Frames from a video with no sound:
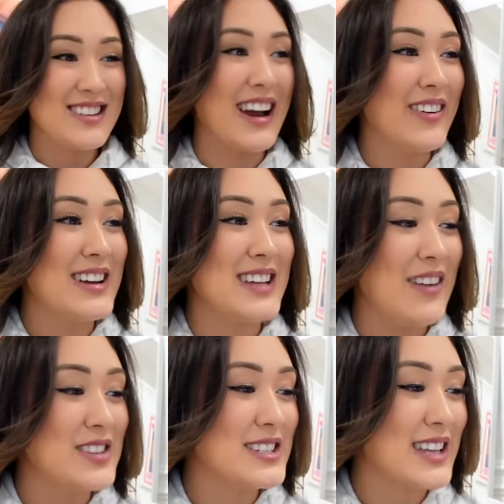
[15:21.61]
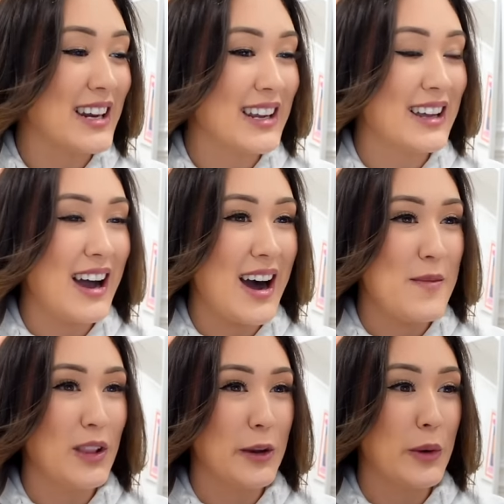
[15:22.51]
So anyways, I'm just getting a
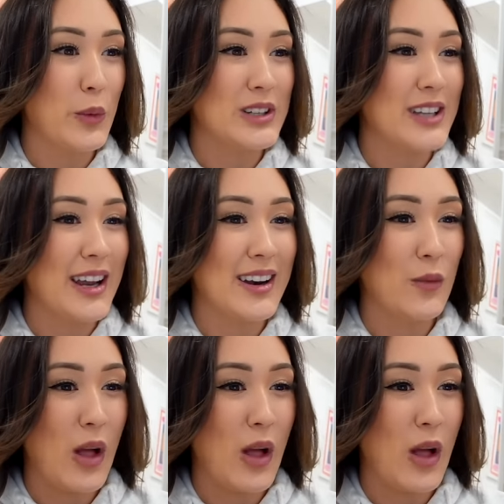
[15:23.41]
little bit of work done